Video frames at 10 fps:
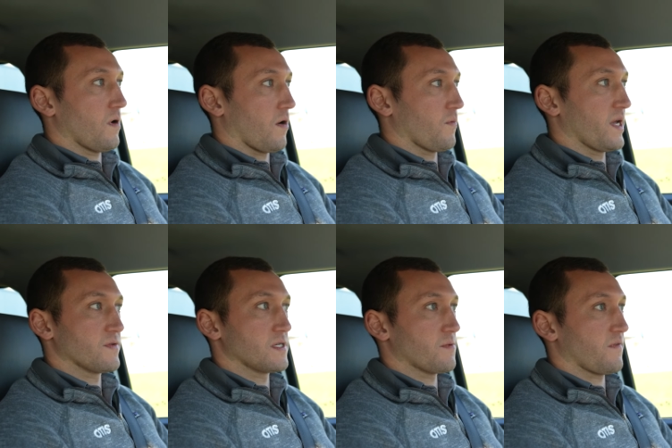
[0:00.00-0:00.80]
our, we
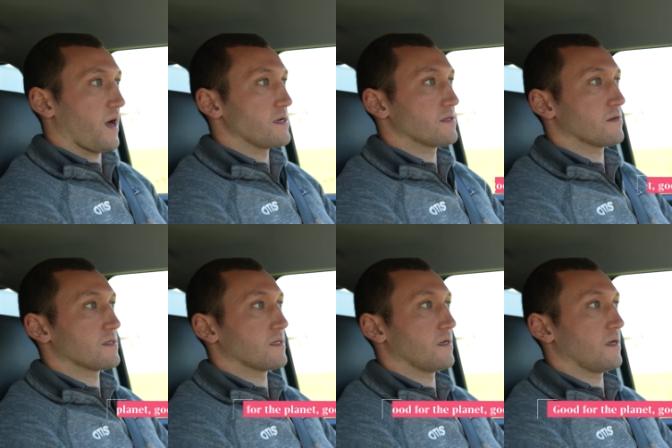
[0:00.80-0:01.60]
have
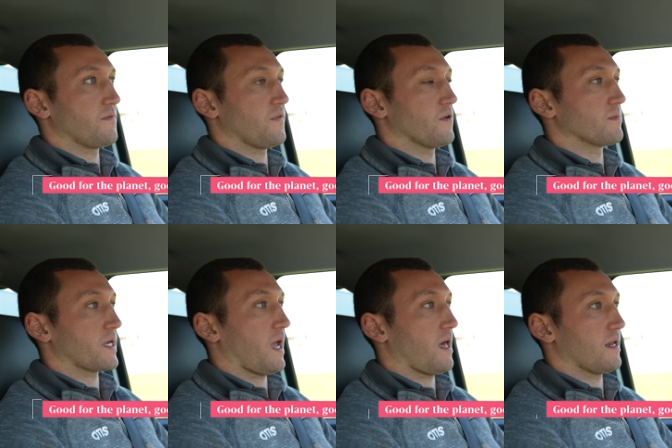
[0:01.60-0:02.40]
supervisors and, and field
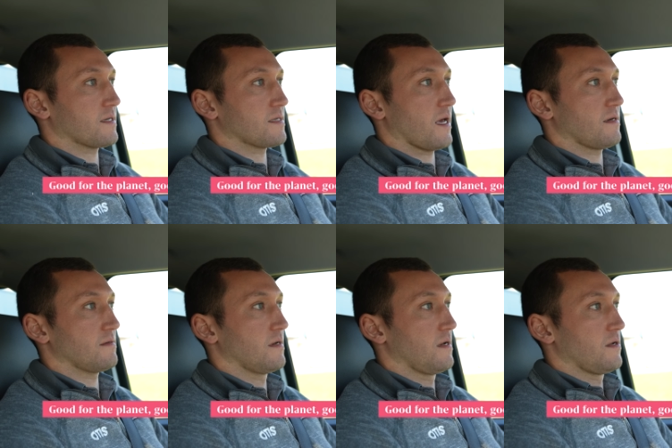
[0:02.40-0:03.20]
mechanics that
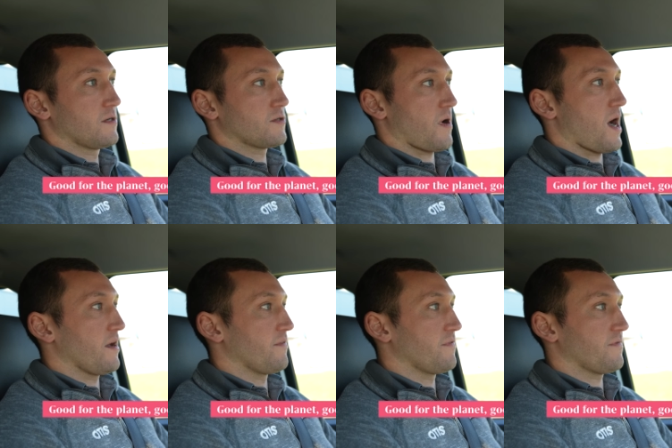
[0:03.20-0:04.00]

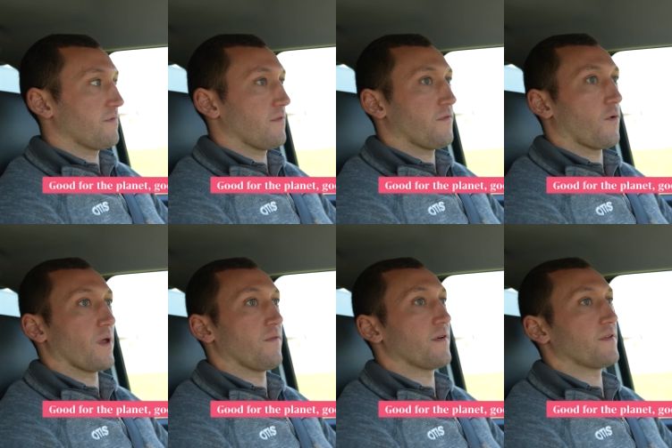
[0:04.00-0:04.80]
drive
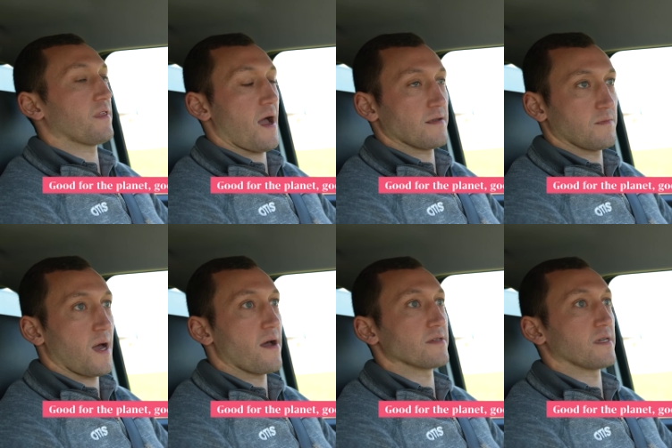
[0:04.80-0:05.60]
40, 50,000
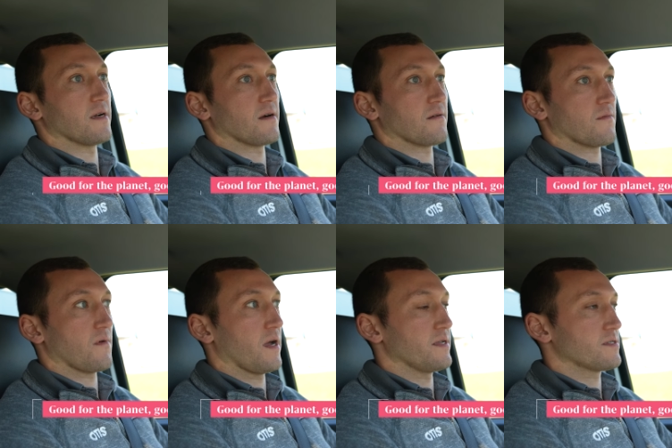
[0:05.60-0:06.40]
miles a year,
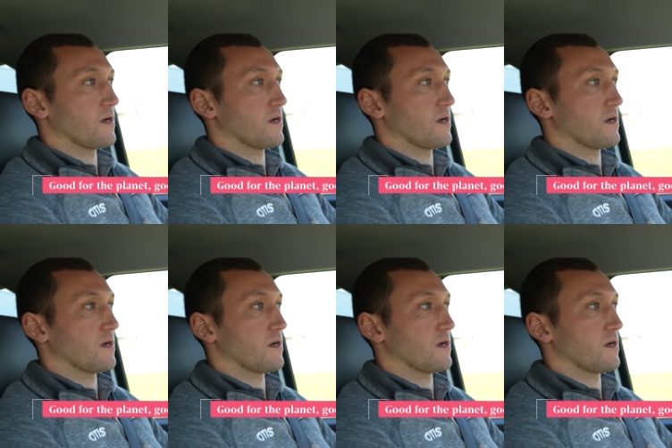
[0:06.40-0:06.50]
right?